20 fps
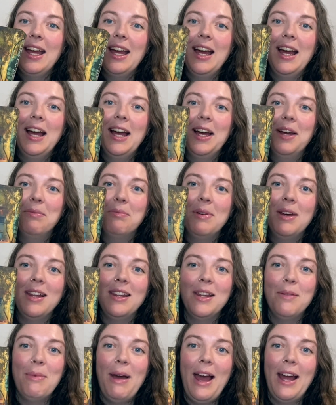And
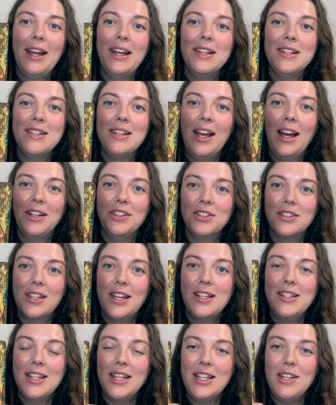the back is, yeah, just
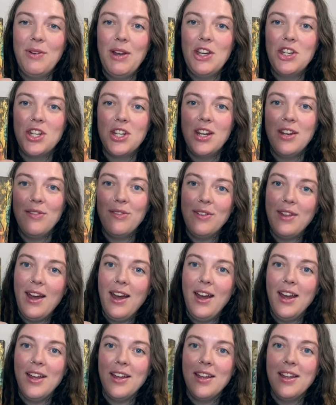continuation of
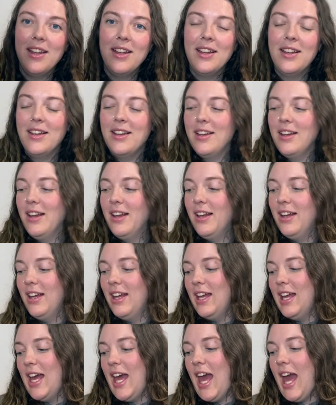that.
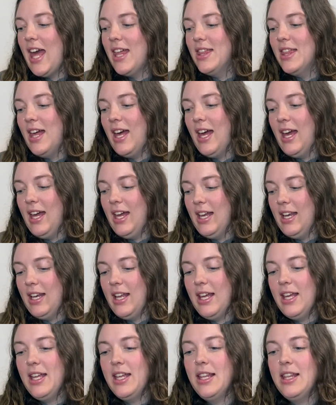And
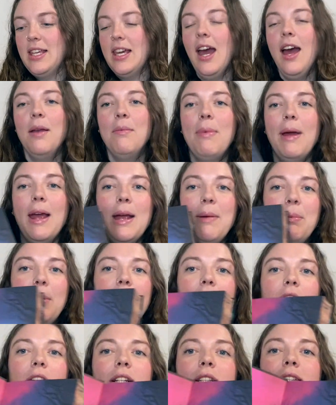then the end
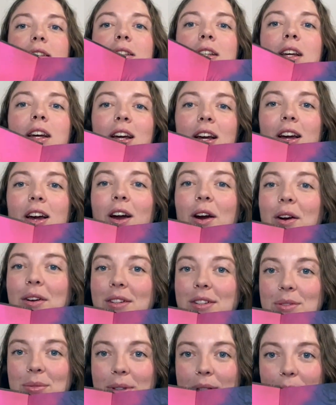papers are
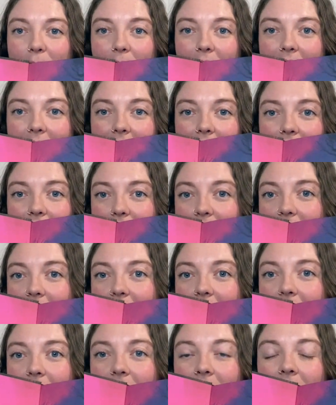this really pretty kind of
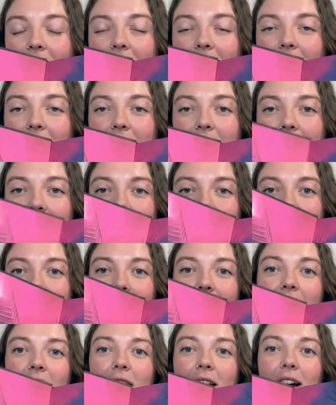like
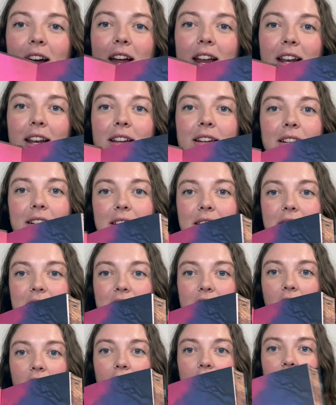neon
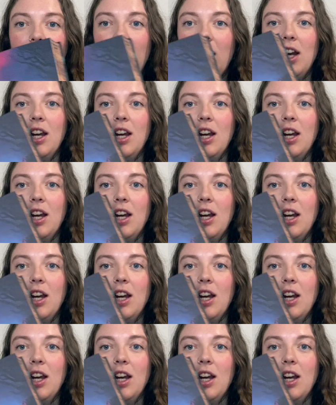dark